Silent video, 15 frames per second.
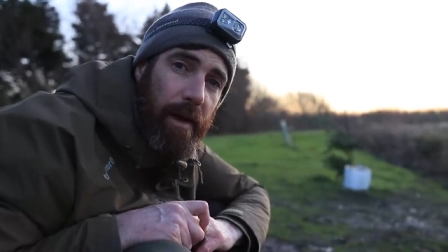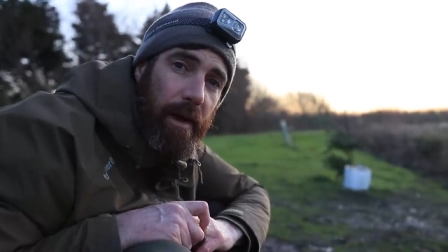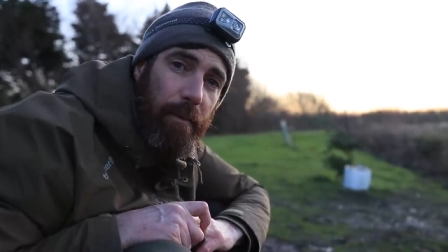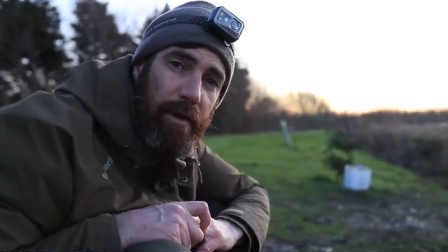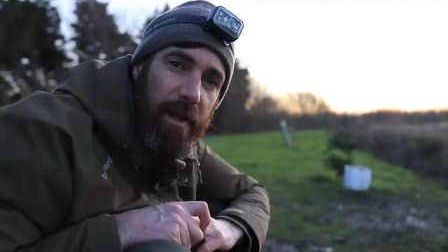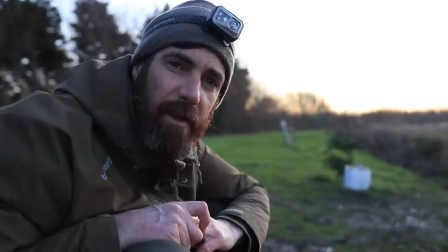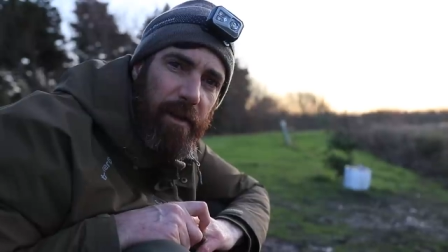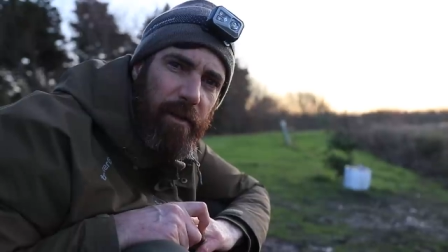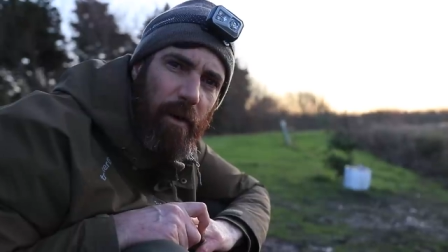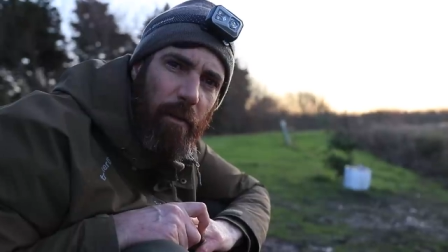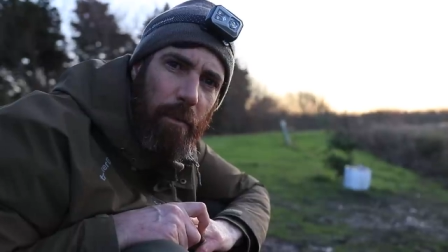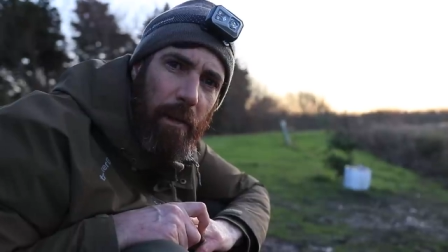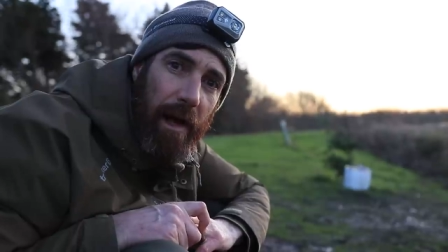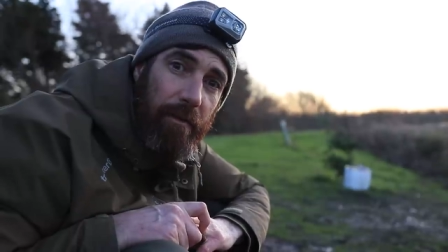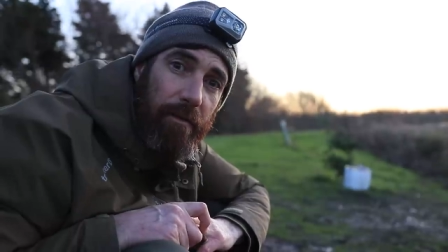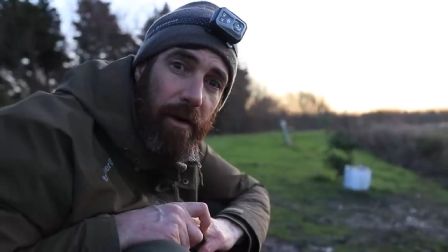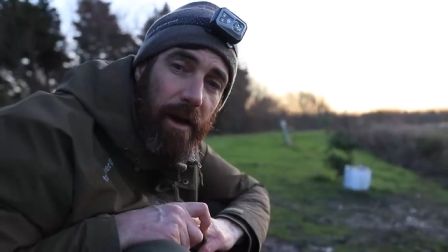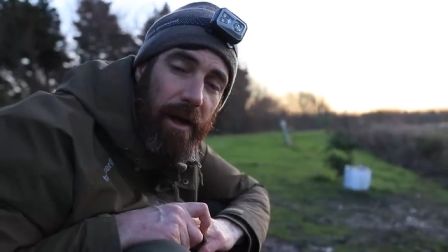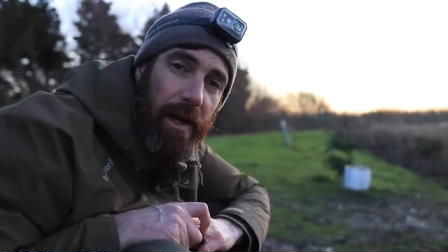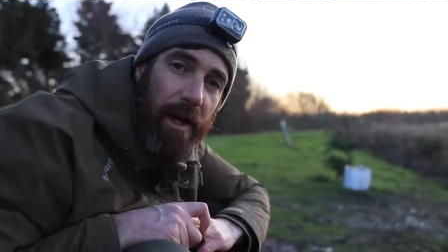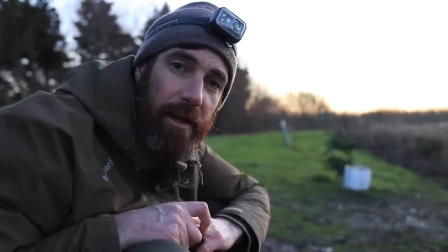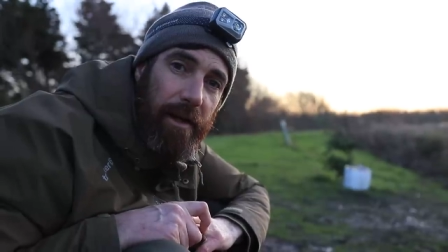it was in the sort of Black
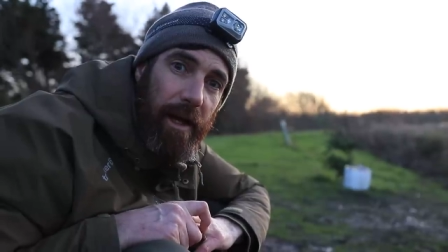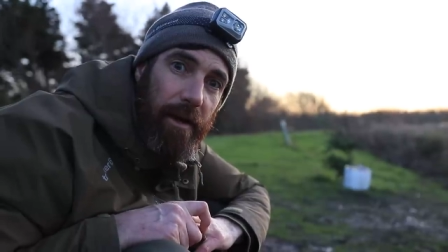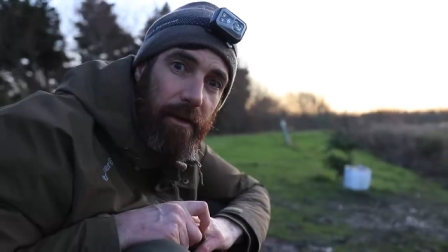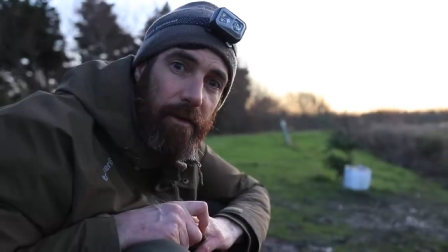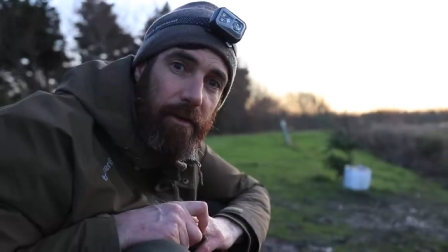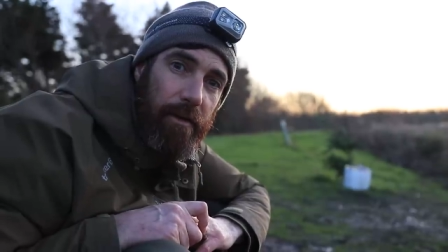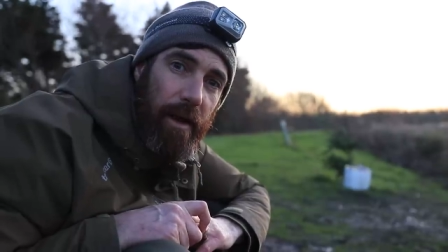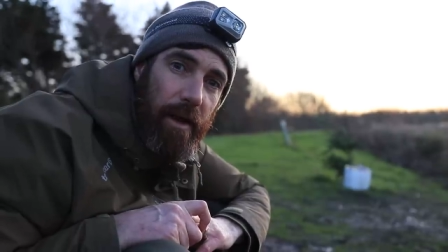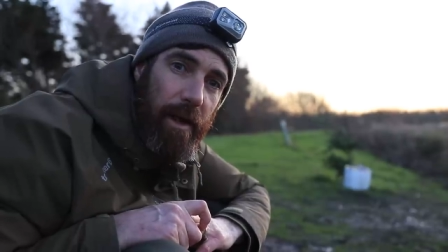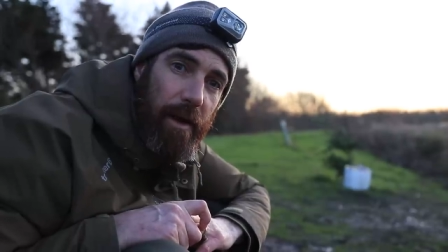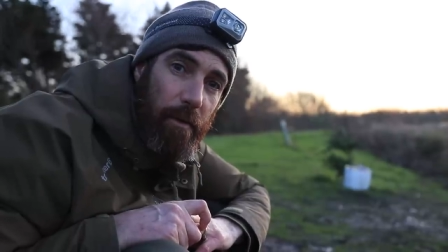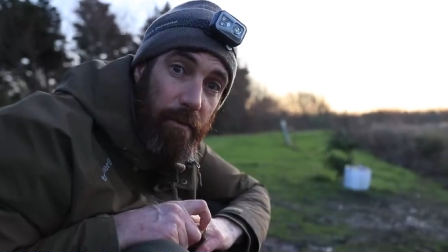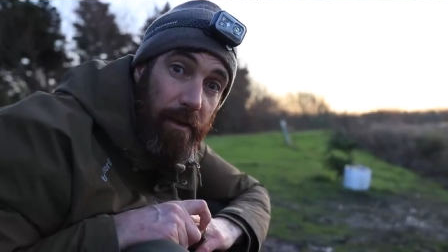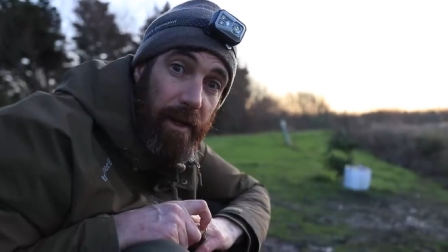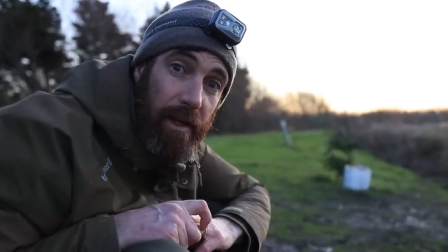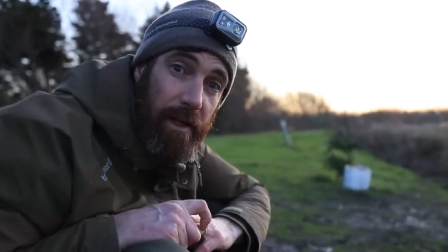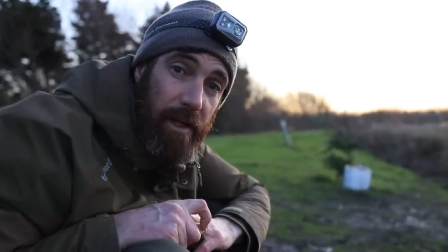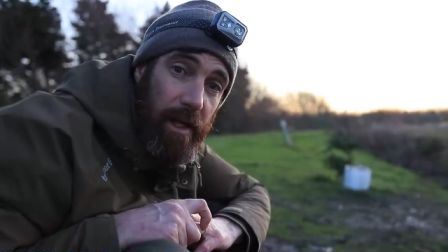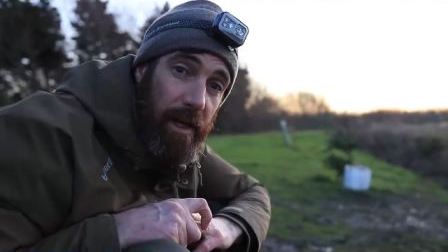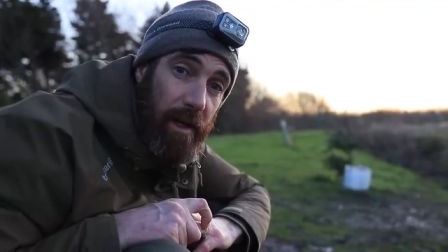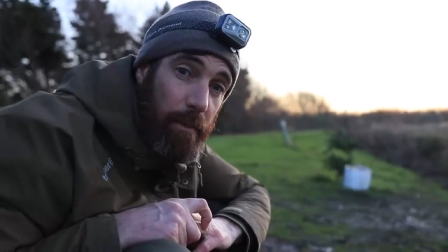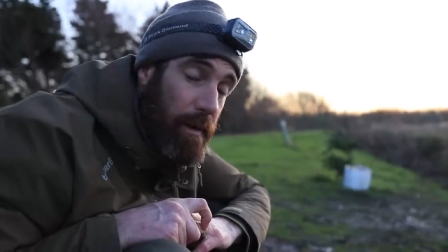Friday deals, so they were really
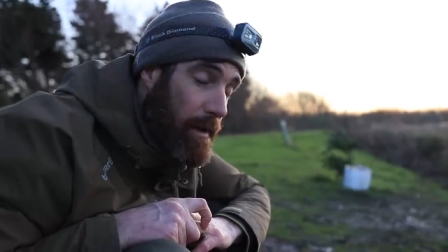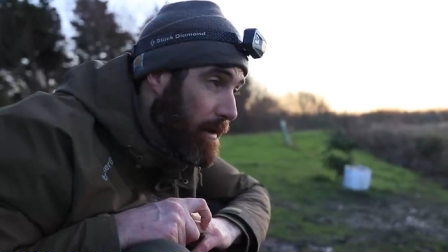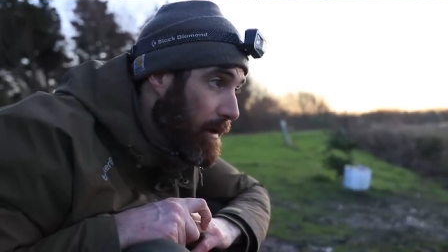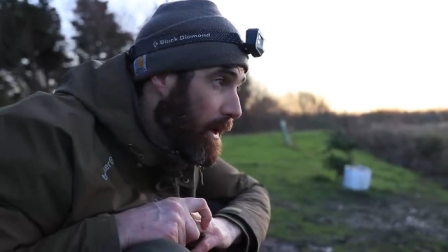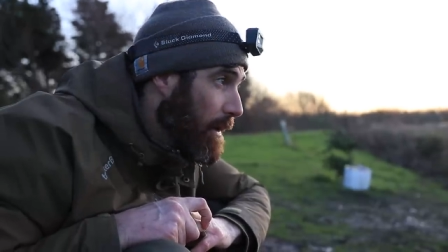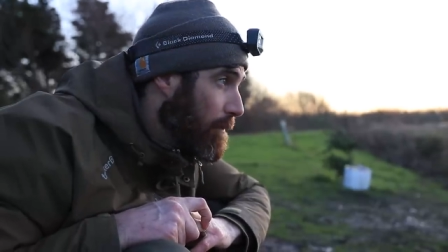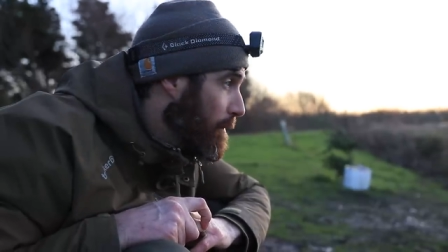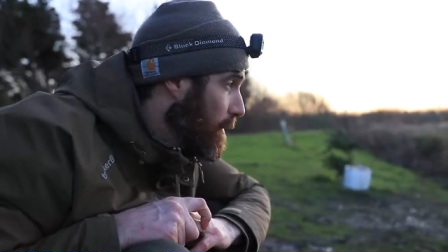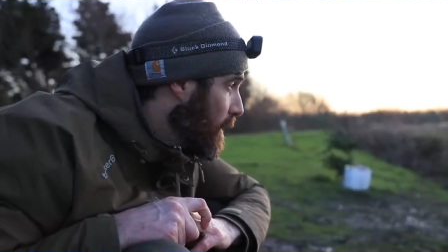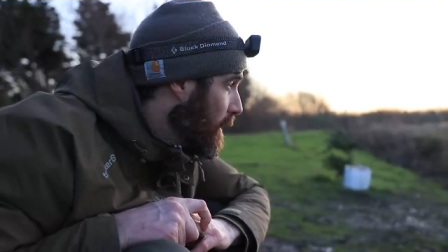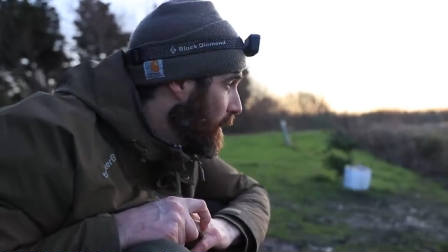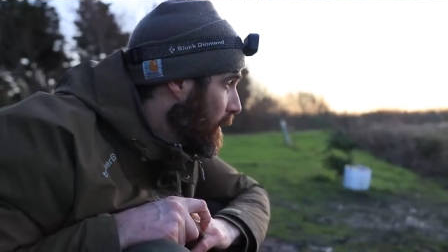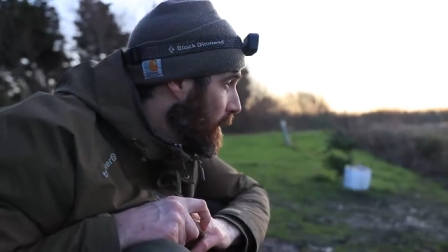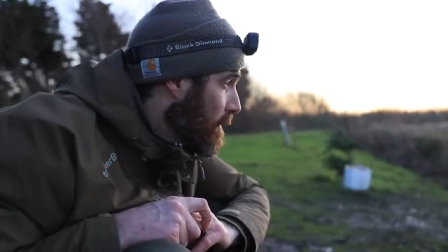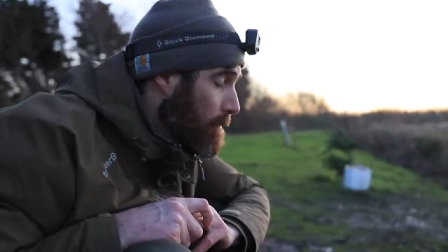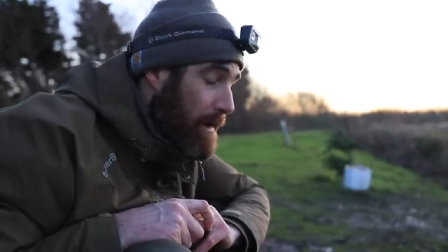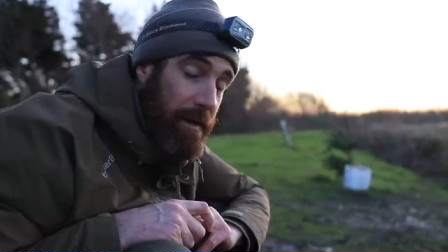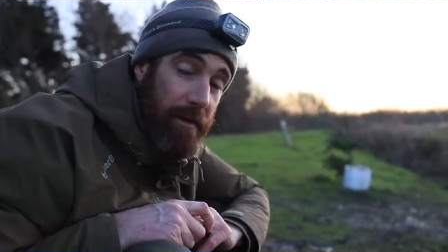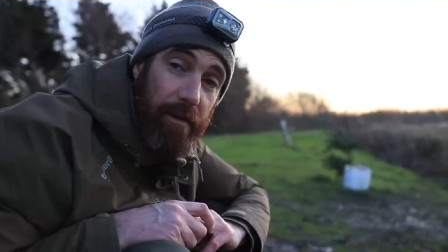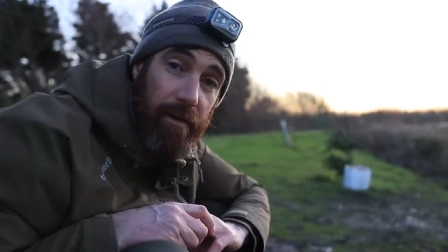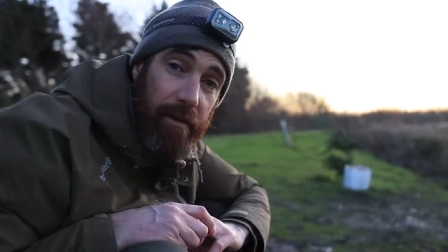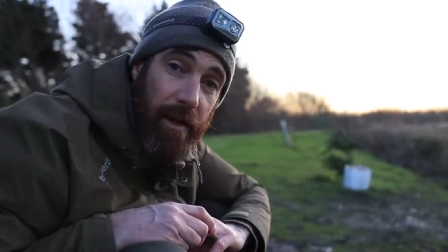cheap, and um,
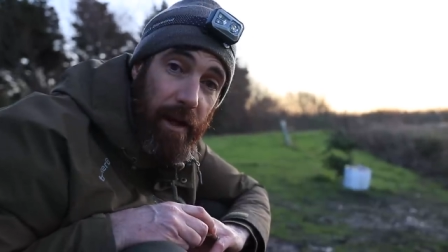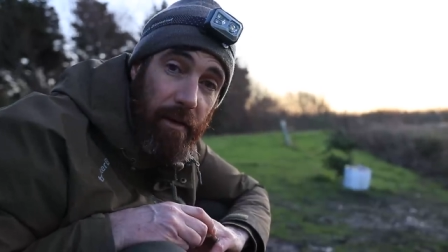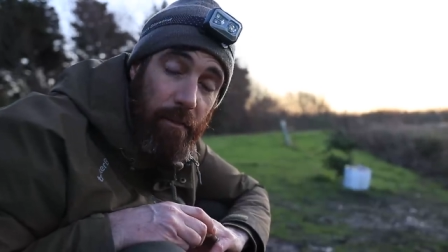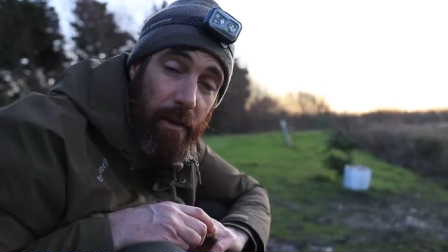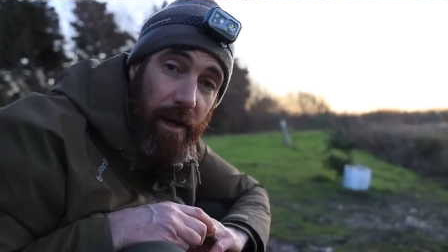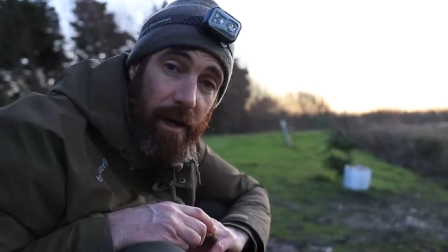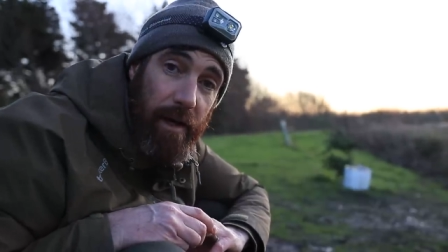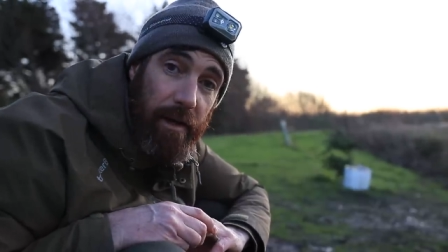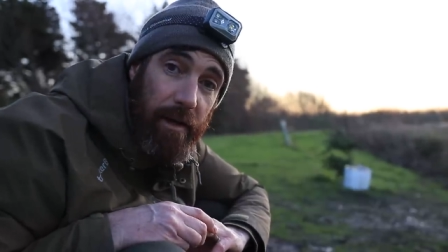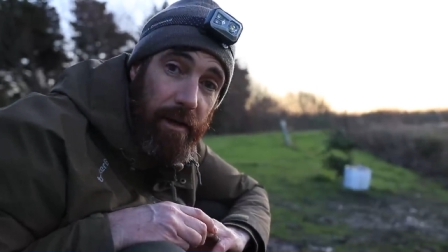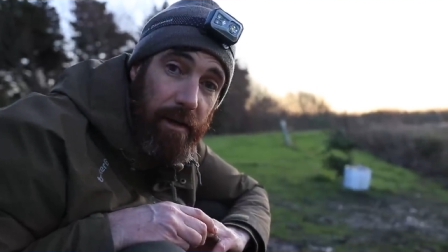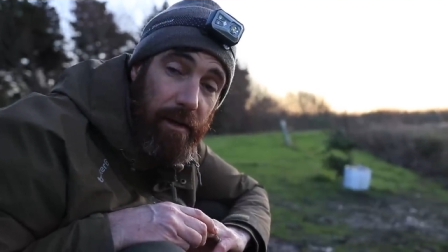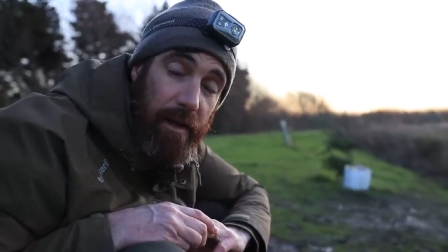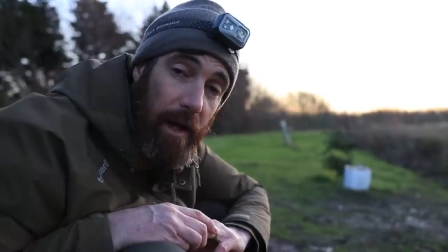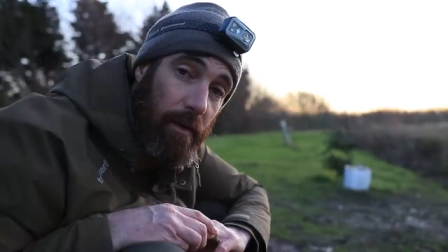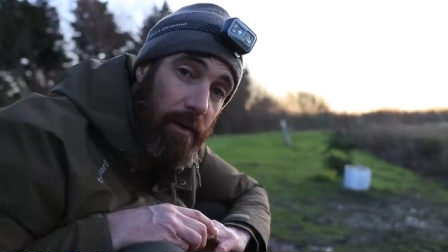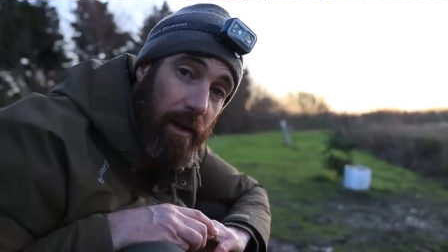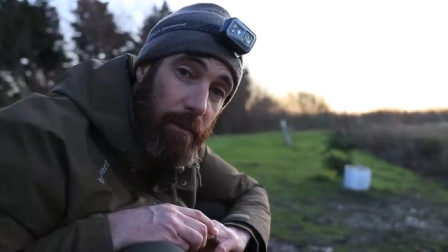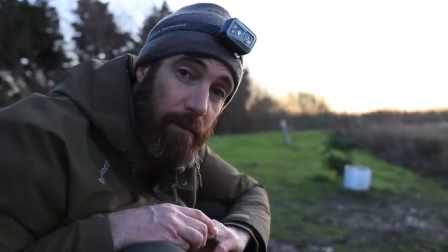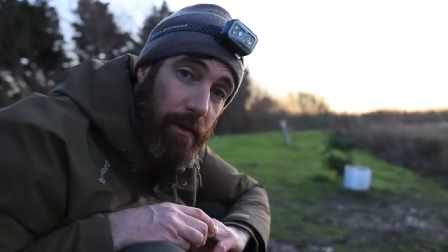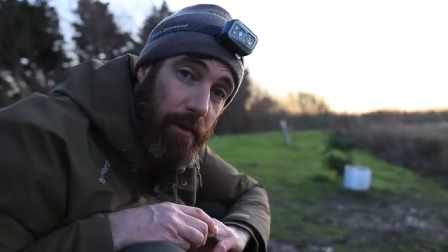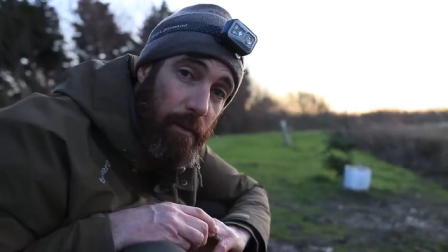managed to sell my
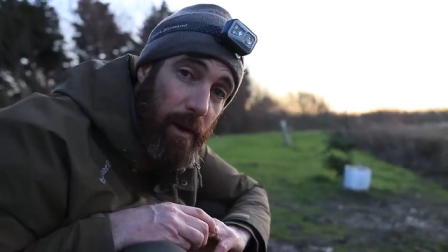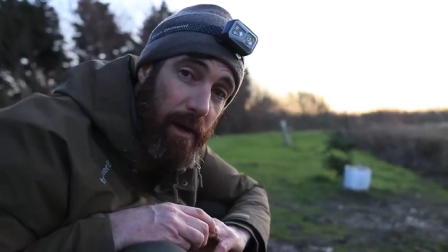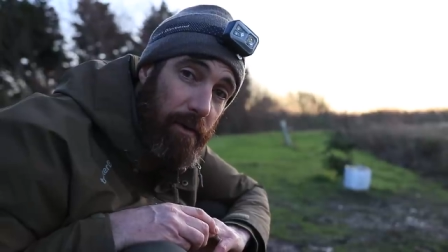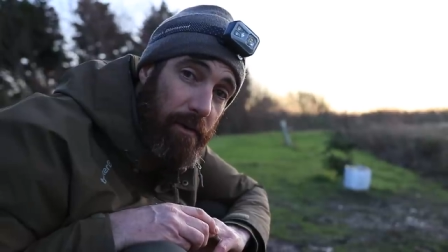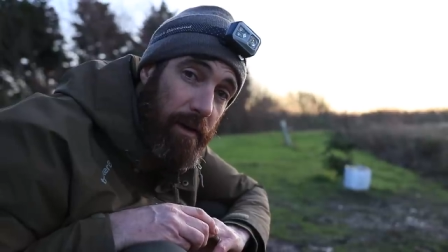Delkims as well.